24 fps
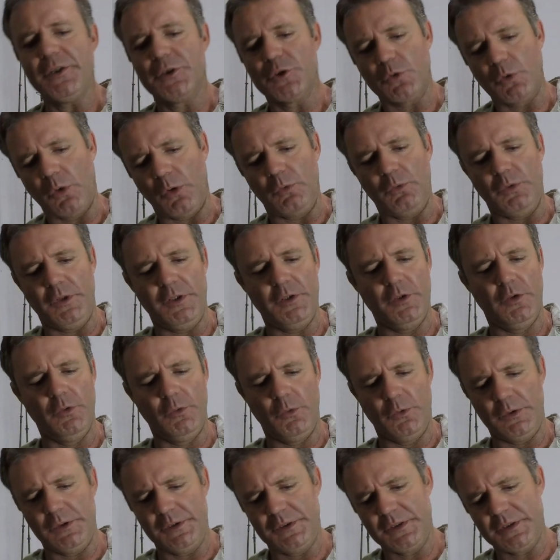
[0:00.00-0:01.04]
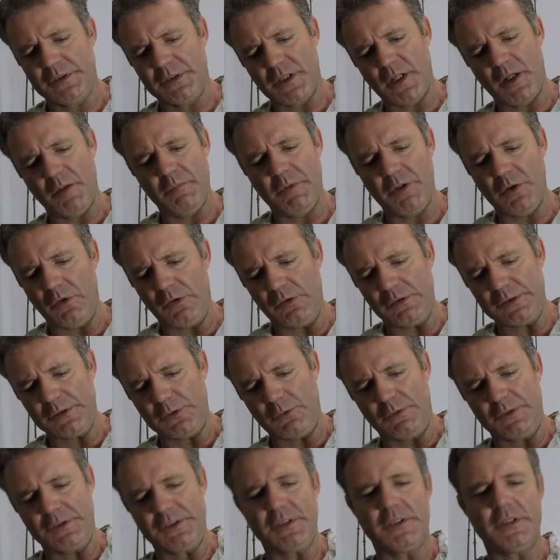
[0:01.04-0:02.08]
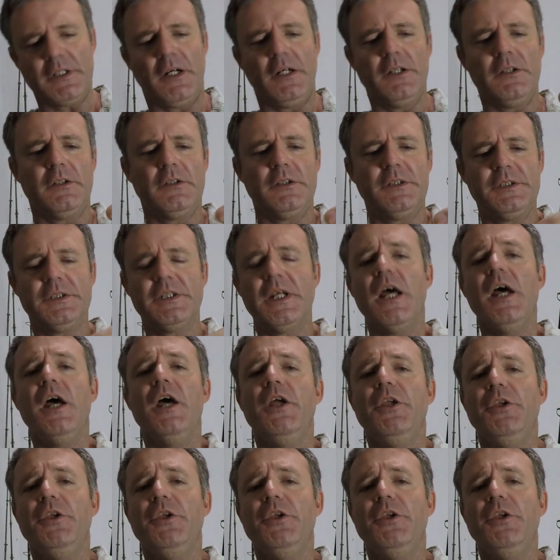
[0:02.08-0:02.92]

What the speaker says: trolling lures come in all sorts of colors.